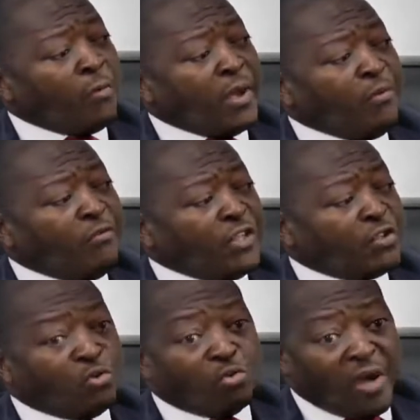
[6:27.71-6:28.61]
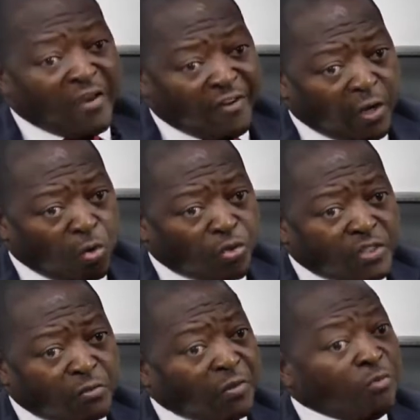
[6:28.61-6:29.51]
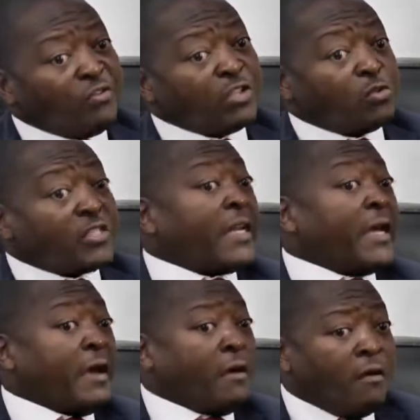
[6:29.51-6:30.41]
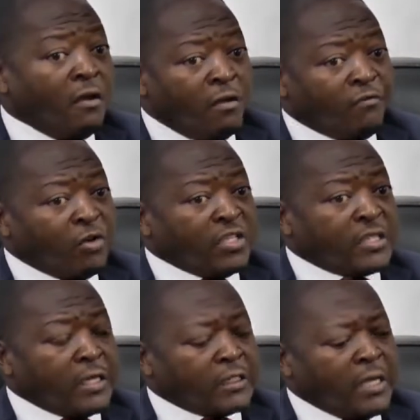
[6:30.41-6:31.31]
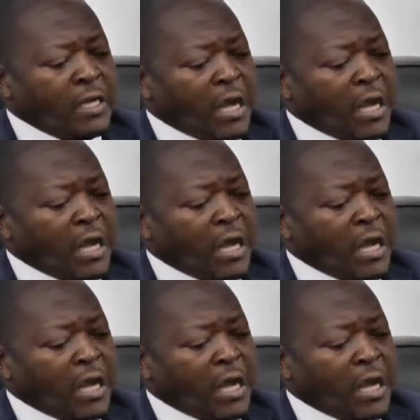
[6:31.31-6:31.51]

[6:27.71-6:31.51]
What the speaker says: We are moving to Ivory Coast, we're moving to Senegal, for instance.